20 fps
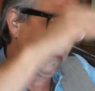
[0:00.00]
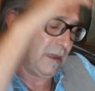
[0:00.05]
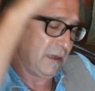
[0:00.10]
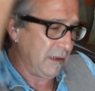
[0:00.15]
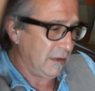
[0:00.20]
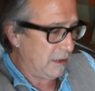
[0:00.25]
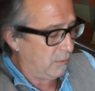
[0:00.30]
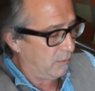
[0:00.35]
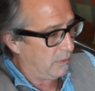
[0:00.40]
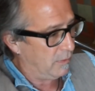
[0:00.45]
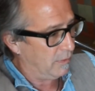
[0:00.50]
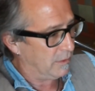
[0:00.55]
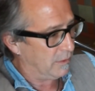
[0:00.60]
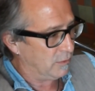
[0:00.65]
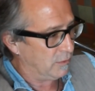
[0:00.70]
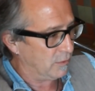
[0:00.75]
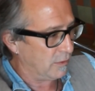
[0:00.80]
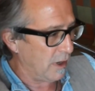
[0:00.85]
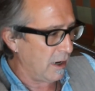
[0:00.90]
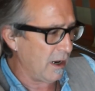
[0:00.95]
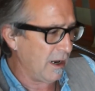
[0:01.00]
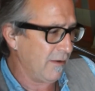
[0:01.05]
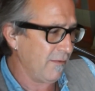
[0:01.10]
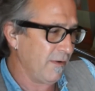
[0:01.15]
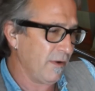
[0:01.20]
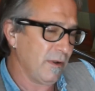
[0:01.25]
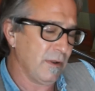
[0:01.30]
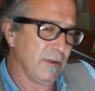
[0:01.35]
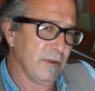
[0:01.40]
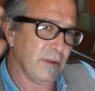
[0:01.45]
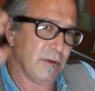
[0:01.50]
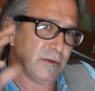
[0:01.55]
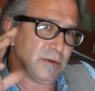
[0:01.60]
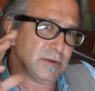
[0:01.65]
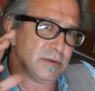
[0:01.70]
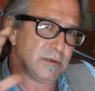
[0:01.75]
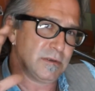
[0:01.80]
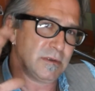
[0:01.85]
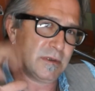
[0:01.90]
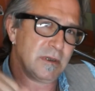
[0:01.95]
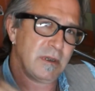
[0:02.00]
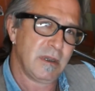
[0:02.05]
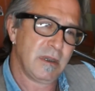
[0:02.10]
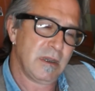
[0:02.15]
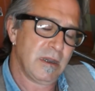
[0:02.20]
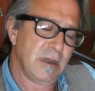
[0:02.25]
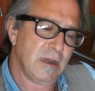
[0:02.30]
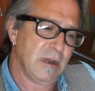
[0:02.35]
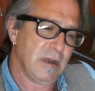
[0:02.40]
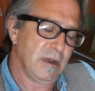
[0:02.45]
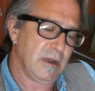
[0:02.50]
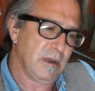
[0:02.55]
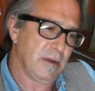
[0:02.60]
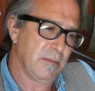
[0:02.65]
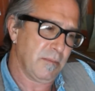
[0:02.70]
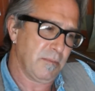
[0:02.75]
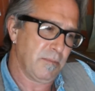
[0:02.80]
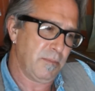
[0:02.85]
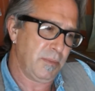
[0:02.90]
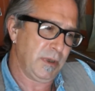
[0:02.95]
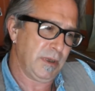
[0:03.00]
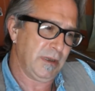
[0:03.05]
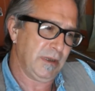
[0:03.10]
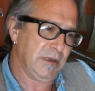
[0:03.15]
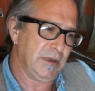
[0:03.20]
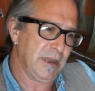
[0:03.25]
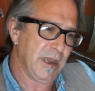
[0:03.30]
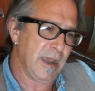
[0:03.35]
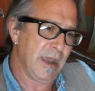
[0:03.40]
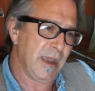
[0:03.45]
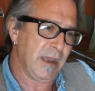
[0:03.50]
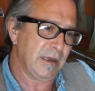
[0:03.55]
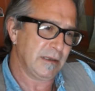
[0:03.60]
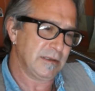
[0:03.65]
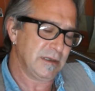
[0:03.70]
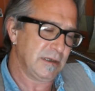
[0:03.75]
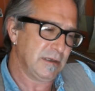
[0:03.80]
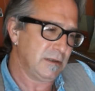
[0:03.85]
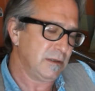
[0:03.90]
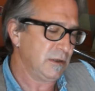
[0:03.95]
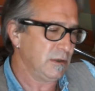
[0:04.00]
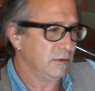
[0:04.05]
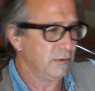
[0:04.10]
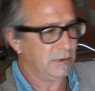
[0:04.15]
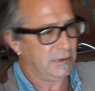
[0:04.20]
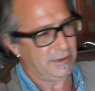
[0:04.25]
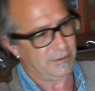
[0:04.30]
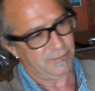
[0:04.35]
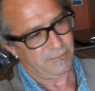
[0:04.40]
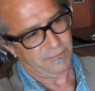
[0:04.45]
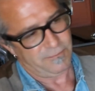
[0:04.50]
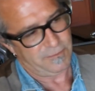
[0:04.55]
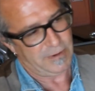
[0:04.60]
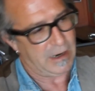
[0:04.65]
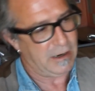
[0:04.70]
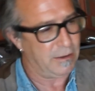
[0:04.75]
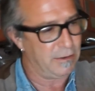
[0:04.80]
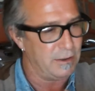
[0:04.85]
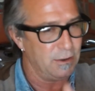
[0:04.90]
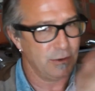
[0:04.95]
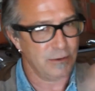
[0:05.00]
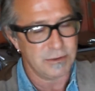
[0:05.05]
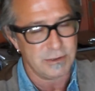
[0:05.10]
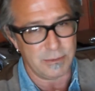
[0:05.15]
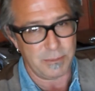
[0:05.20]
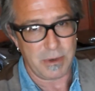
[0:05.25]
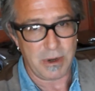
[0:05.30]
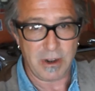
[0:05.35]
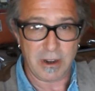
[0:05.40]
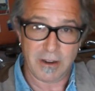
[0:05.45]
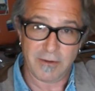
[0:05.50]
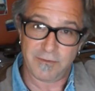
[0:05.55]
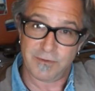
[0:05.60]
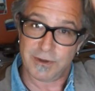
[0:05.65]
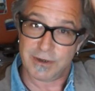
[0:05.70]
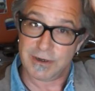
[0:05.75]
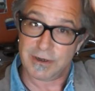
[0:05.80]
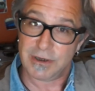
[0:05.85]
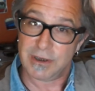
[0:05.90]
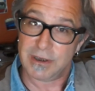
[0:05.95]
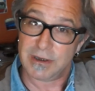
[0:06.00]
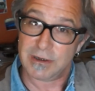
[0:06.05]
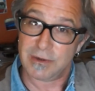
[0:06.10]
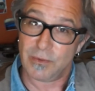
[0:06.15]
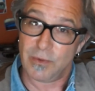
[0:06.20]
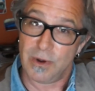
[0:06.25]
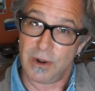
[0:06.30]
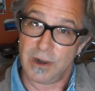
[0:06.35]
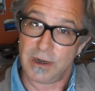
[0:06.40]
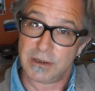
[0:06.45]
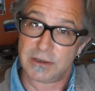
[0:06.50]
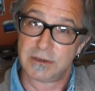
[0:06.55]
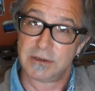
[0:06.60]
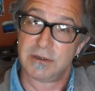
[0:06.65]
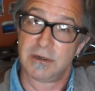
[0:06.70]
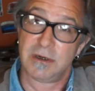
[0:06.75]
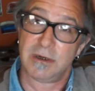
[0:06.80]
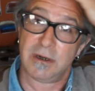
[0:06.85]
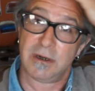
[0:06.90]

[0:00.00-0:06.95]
thing that we would drive all those big gags into, and then fire hose them off. You know, you had to wash